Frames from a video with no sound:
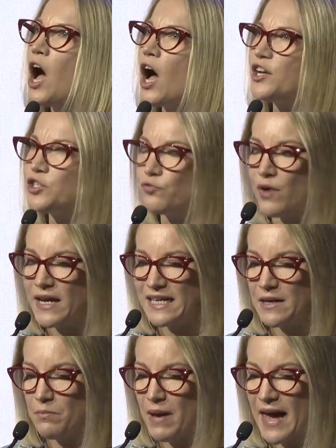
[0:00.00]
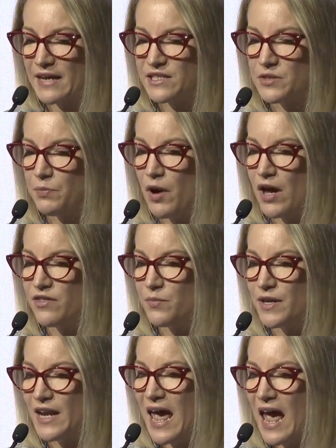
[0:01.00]
are directly impacted by them,
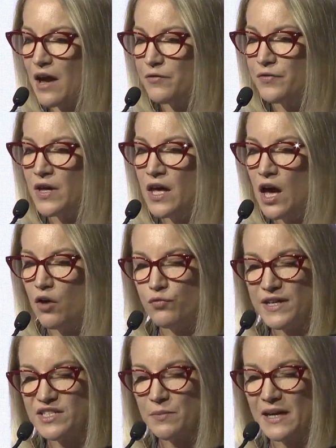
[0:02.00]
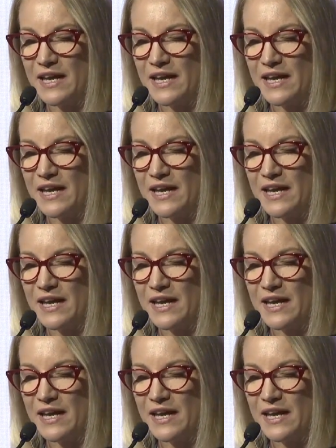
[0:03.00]
and have a reasonable